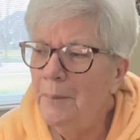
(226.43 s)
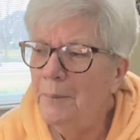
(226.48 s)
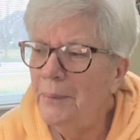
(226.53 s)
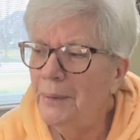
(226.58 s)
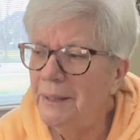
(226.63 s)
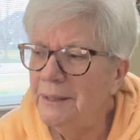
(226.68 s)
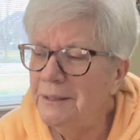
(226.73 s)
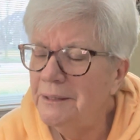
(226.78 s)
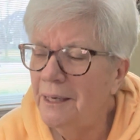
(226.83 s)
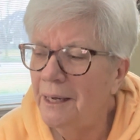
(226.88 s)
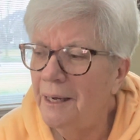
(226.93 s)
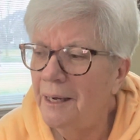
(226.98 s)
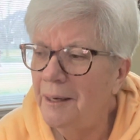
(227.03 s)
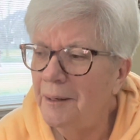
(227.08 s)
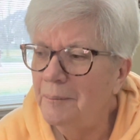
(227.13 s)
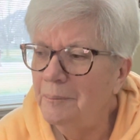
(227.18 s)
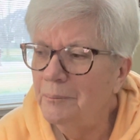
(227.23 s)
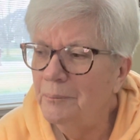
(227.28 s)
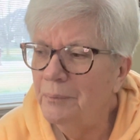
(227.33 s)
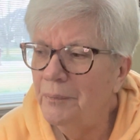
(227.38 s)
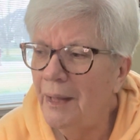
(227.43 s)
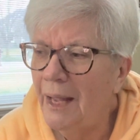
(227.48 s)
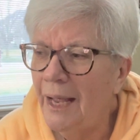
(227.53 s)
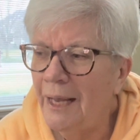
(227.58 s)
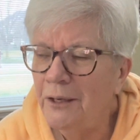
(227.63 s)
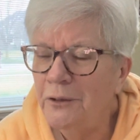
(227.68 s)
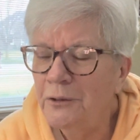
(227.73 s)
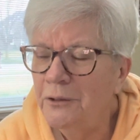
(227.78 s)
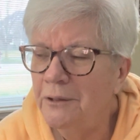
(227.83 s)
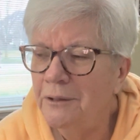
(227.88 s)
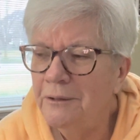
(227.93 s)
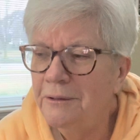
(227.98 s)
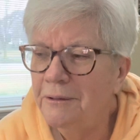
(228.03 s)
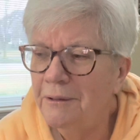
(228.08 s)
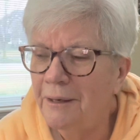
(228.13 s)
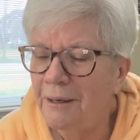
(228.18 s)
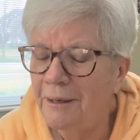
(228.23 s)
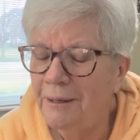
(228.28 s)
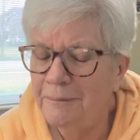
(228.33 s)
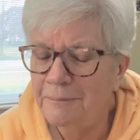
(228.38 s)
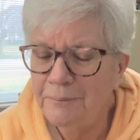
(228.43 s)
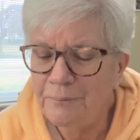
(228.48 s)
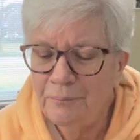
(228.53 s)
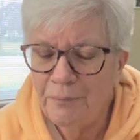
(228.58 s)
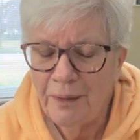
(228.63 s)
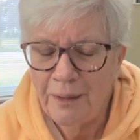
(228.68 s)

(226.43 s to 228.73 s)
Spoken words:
But I couldn't, I